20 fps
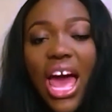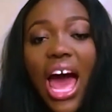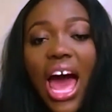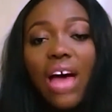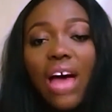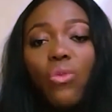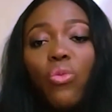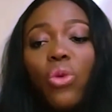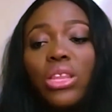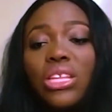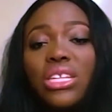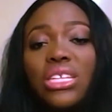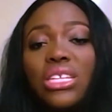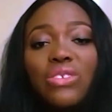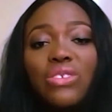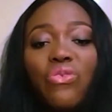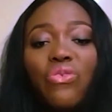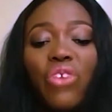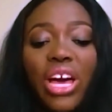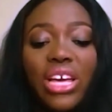And what did the
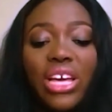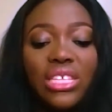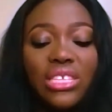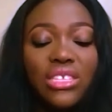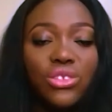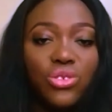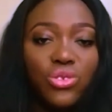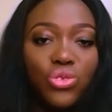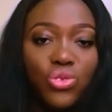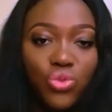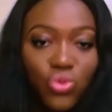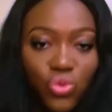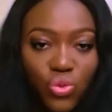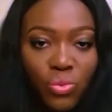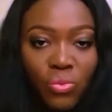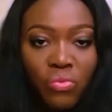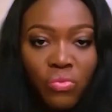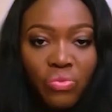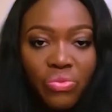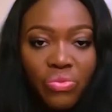devices do?
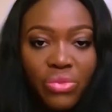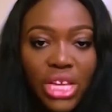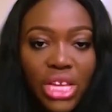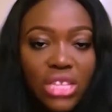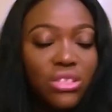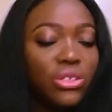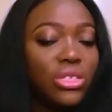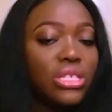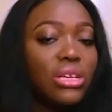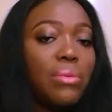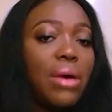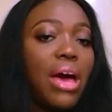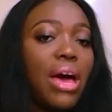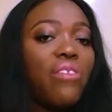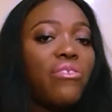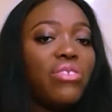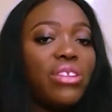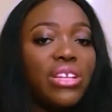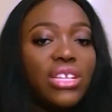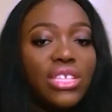It's not just about
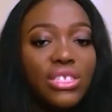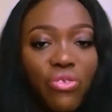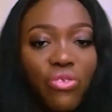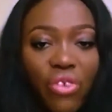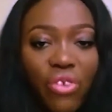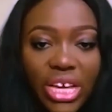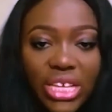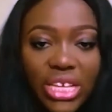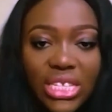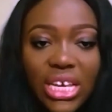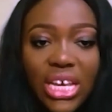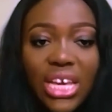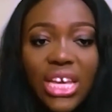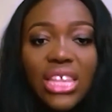having a device.